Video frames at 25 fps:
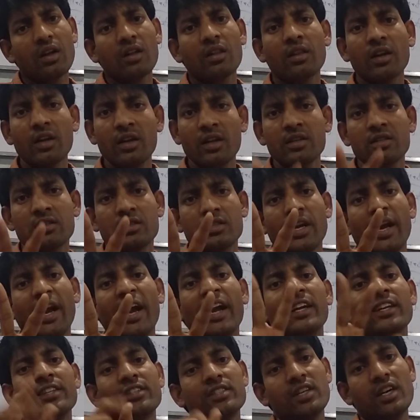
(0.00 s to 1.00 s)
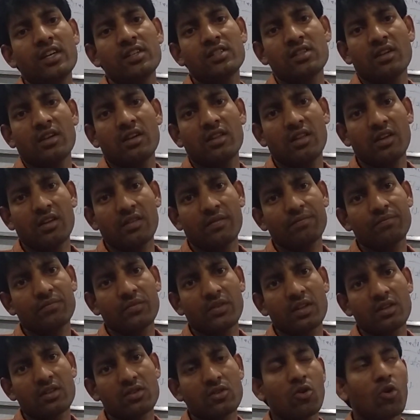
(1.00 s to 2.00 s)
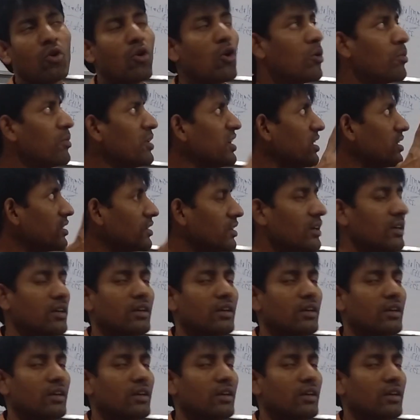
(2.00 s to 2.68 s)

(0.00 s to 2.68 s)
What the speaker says: that is 8 states are there. So how many